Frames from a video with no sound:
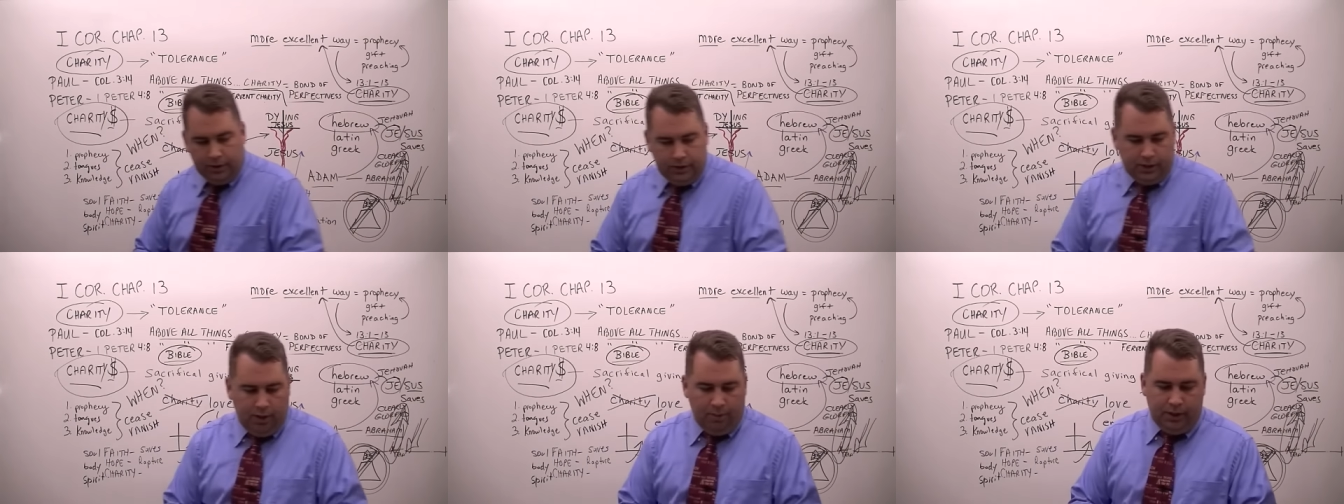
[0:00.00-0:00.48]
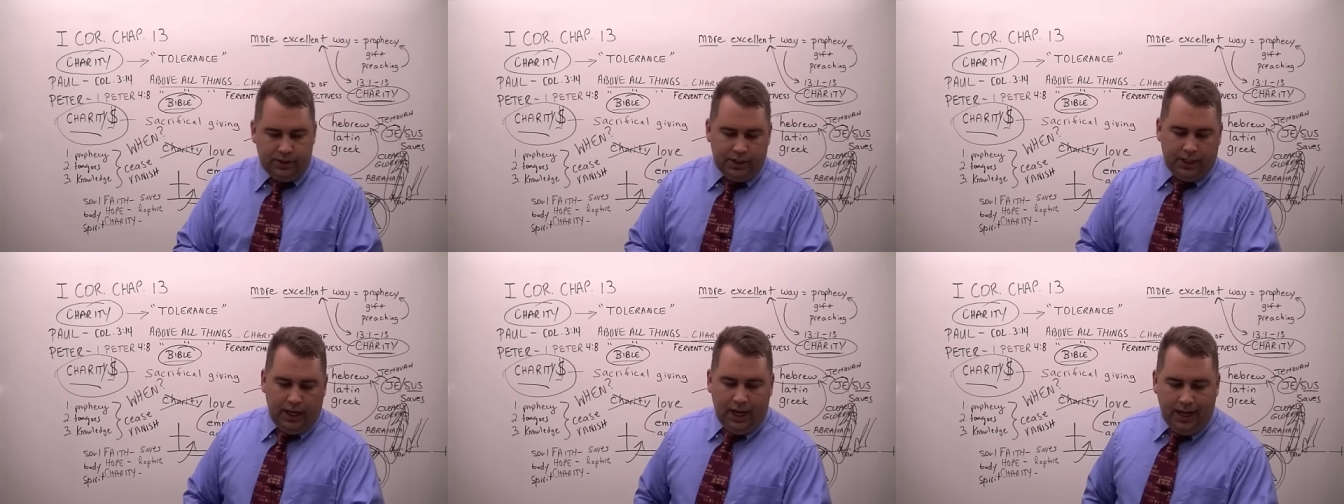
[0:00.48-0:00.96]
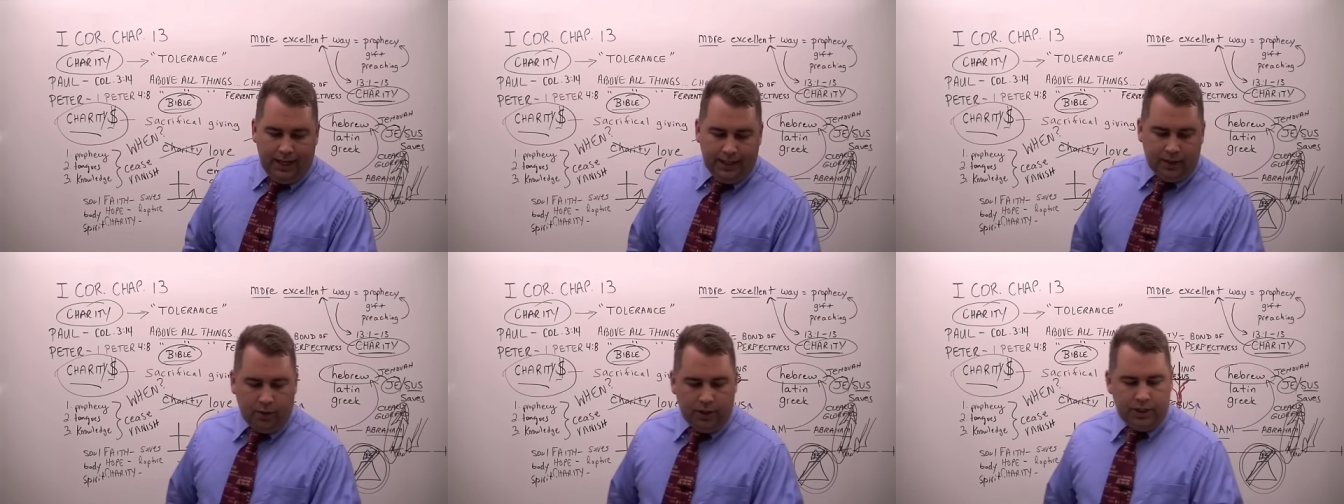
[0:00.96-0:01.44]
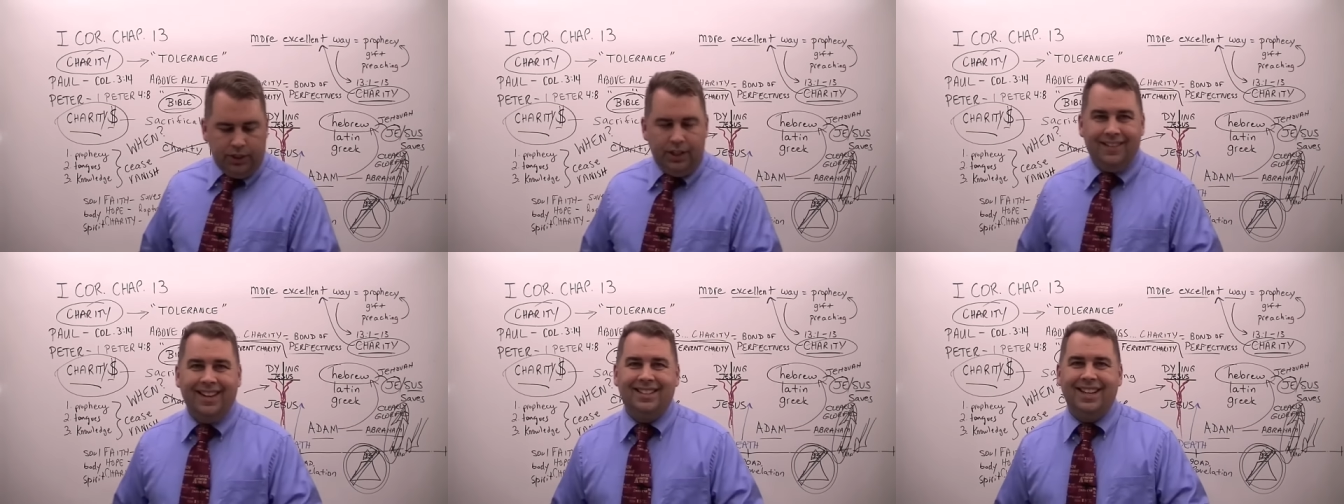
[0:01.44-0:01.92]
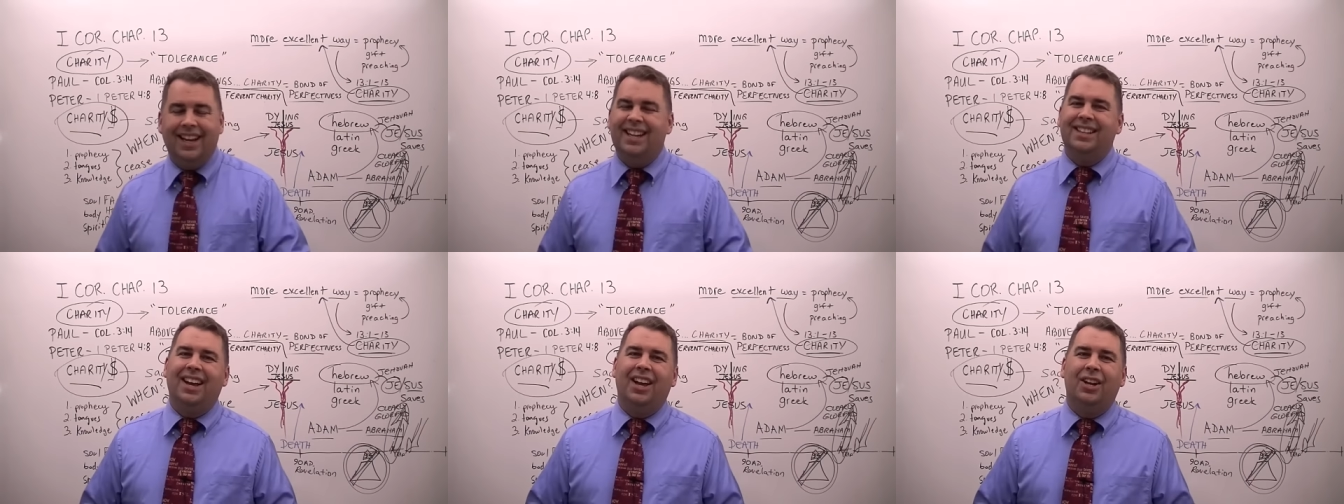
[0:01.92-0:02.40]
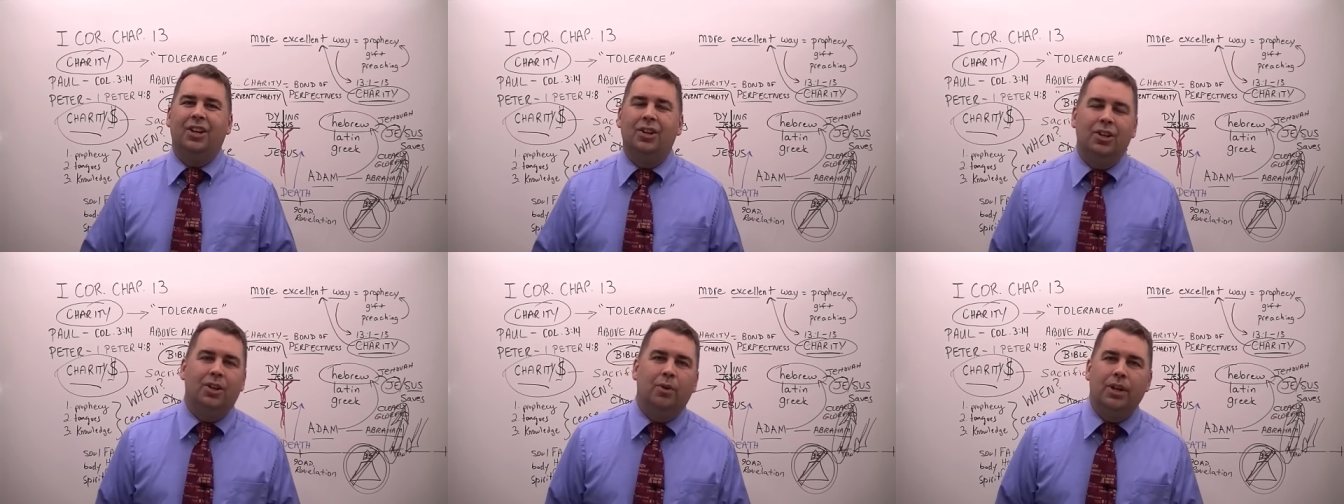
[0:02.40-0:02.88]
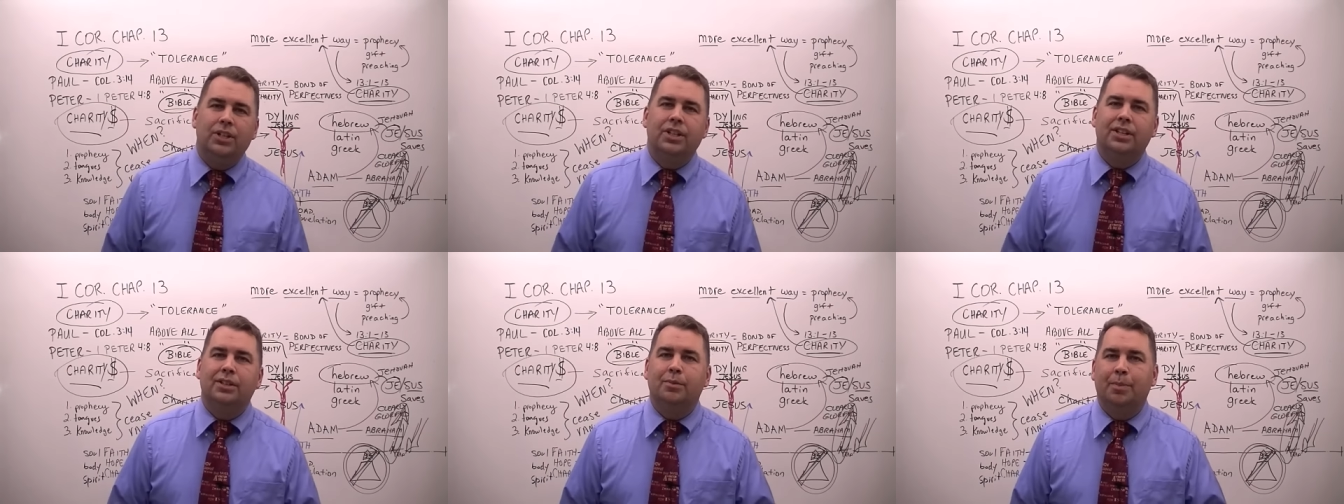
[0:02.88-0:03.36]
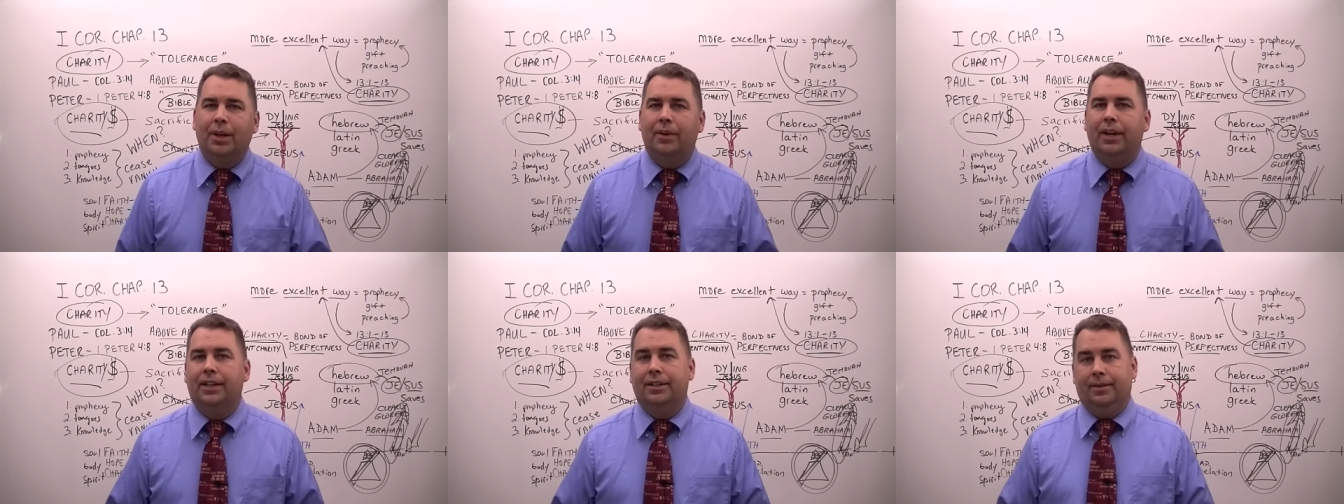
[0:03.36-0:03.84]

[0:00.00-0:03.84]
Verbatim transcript: it, when someone's a kind Christian, they say he's got a good Christian spirit,